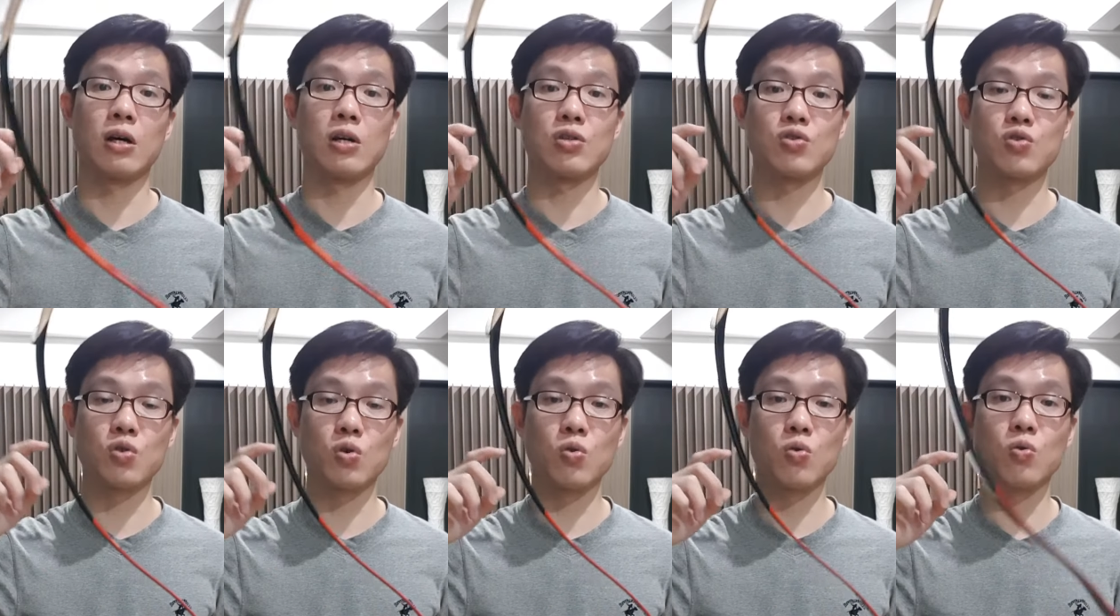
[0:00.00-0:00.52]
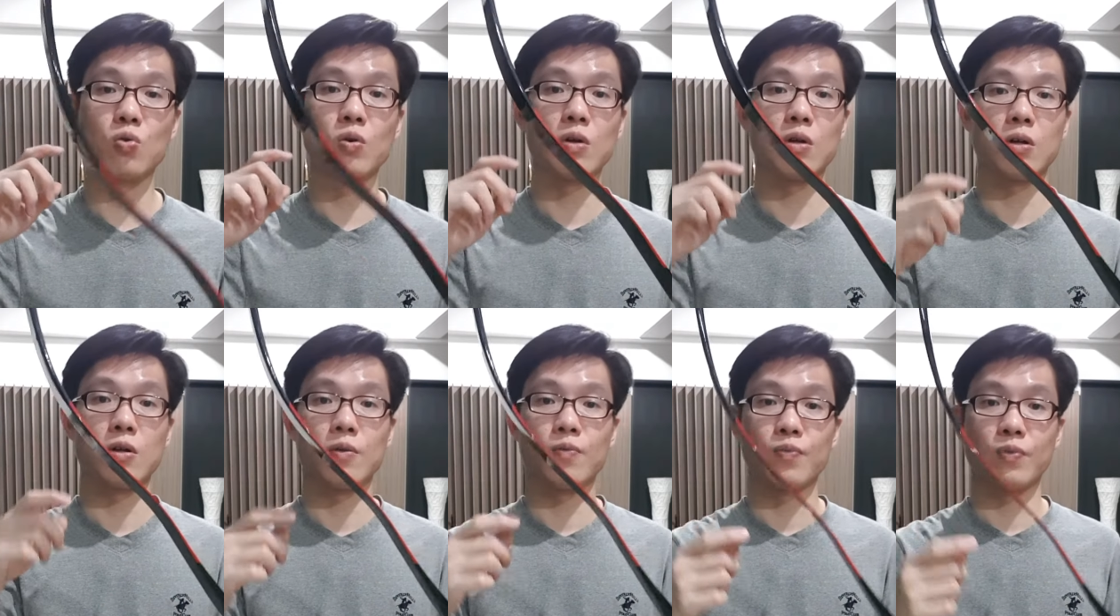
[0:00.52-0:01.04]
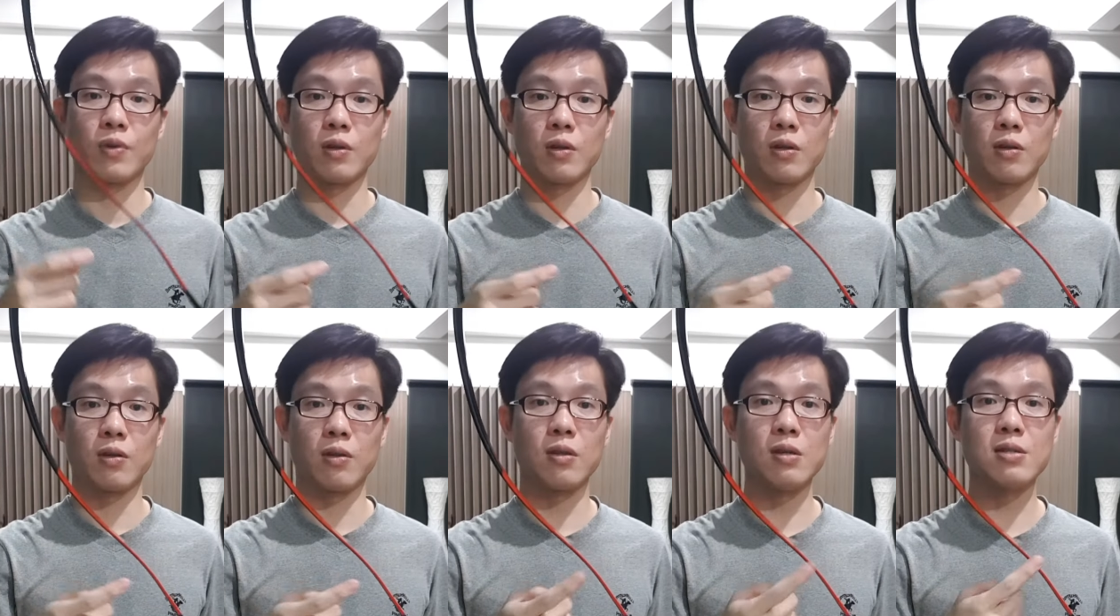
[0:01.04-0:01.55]
So
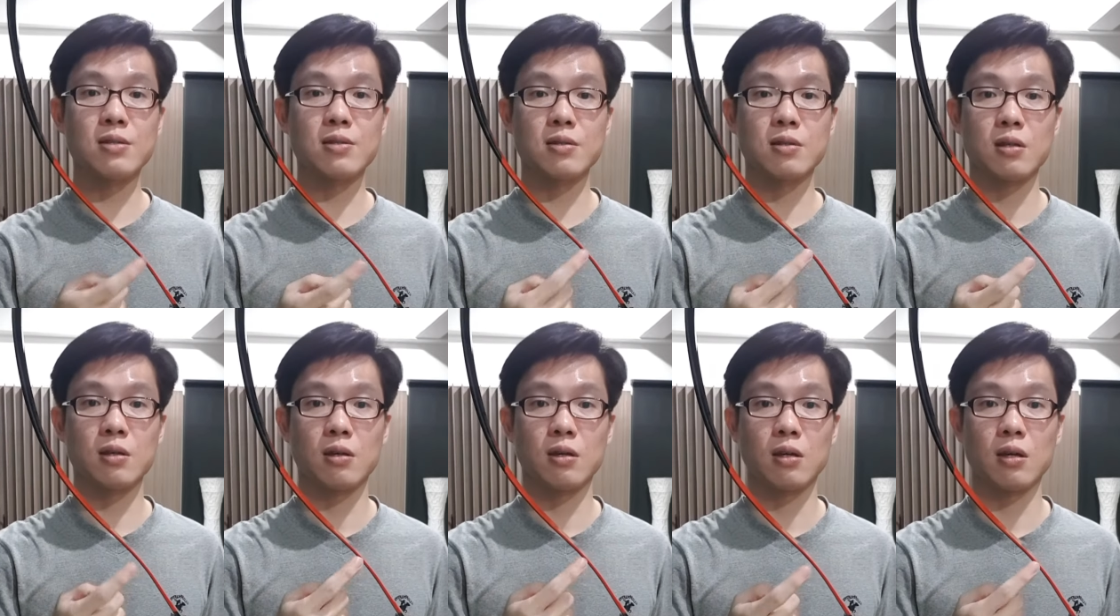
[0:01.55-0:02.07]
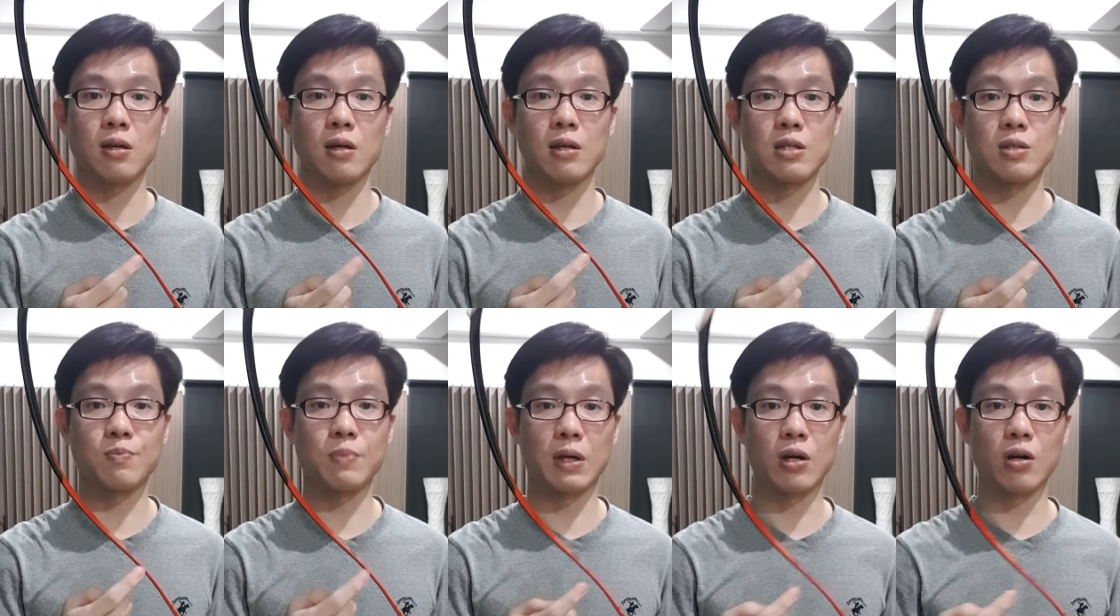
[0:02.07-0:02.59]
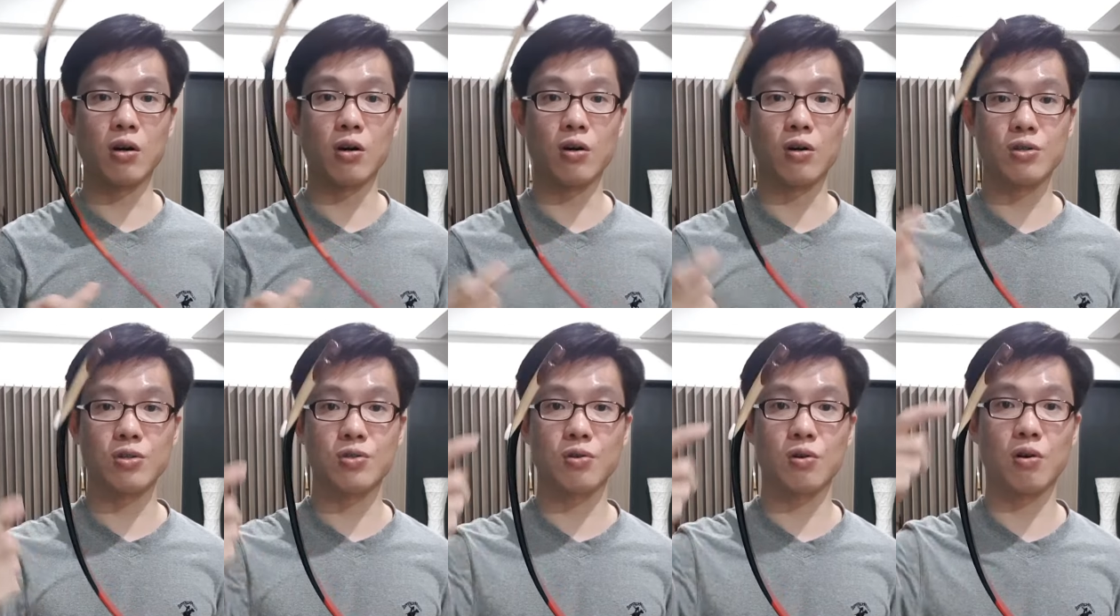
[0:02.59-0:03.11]
this is
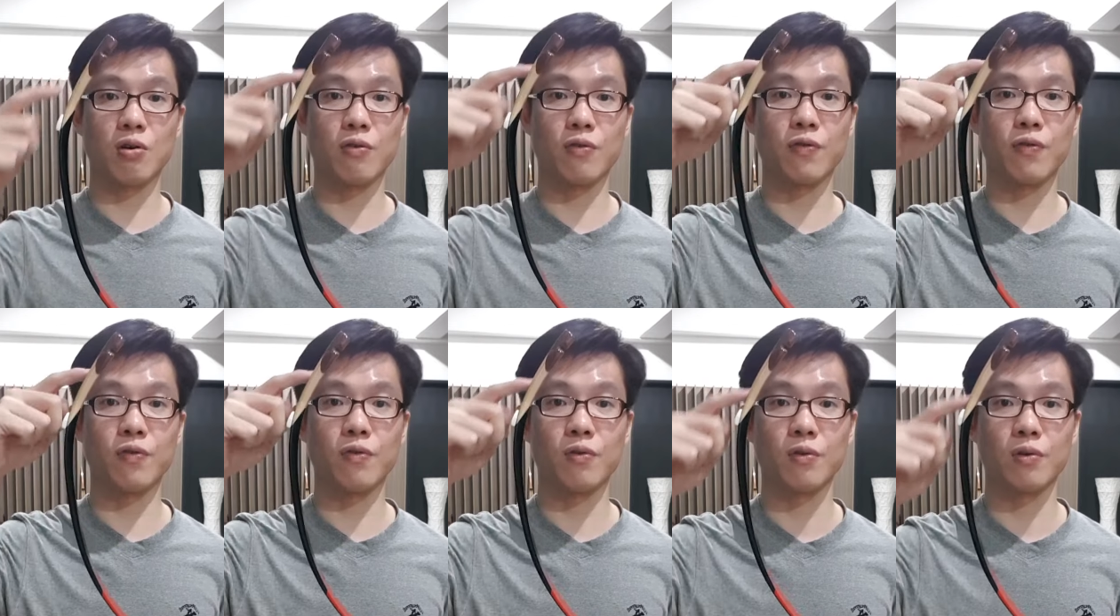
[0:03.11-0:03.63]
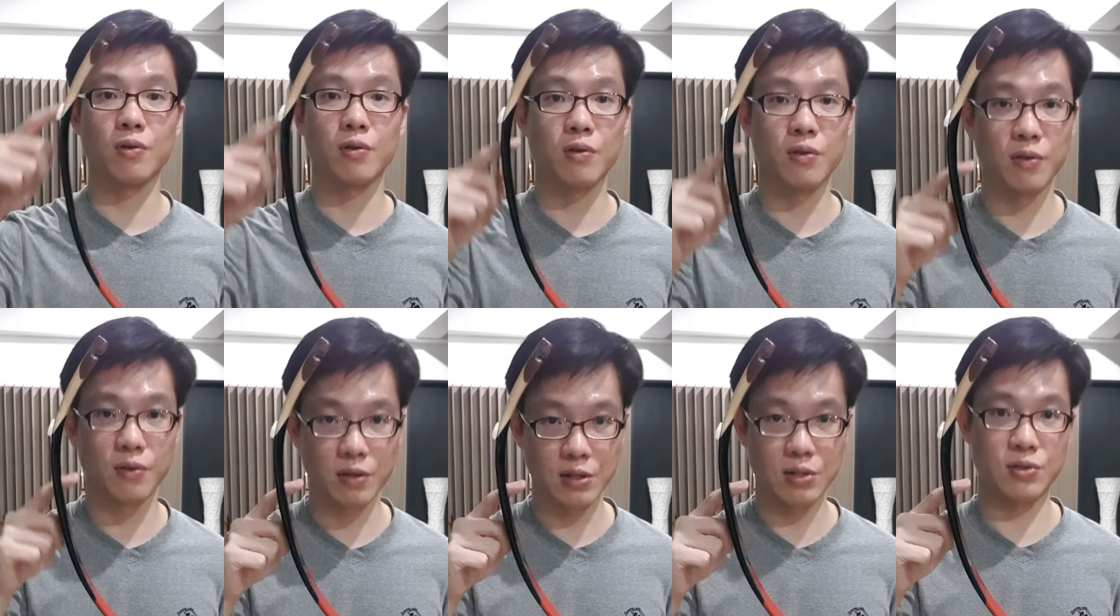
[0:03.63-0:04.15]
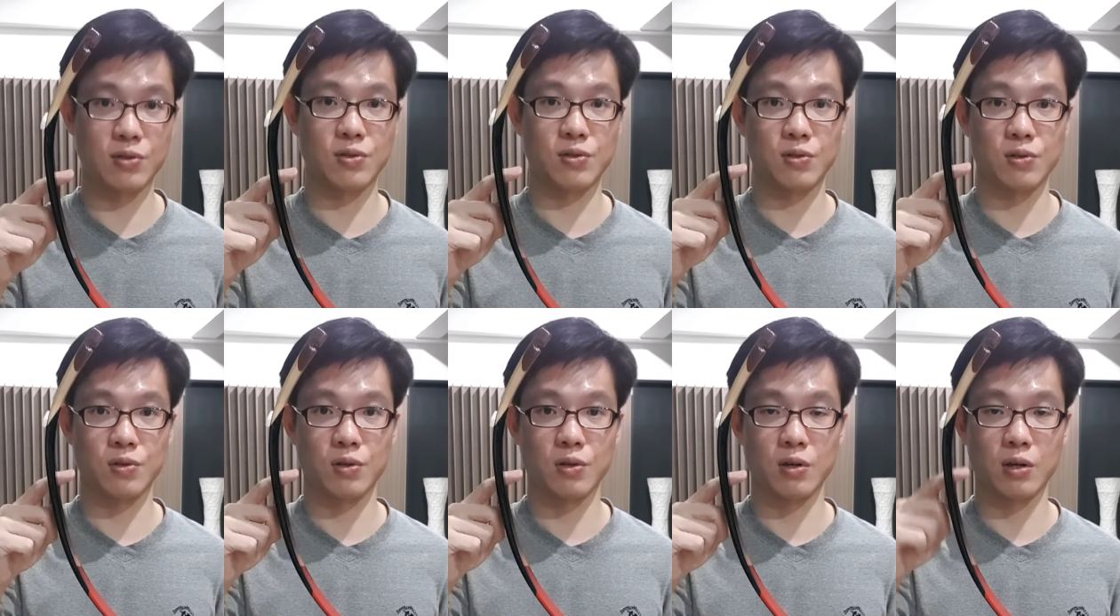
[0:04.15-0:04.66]
because of
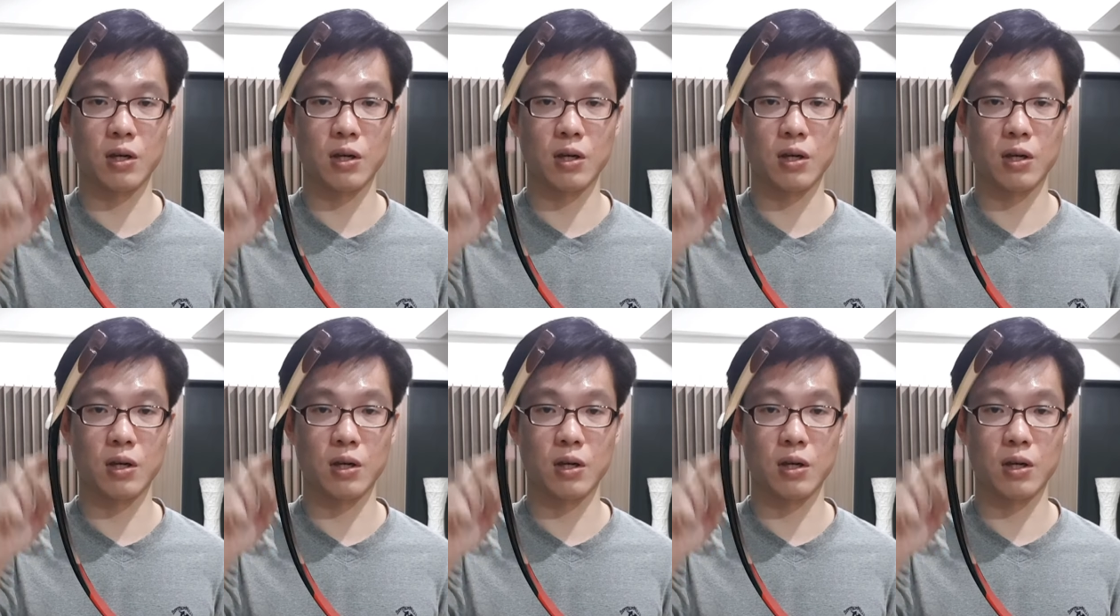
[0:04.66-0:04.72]
this.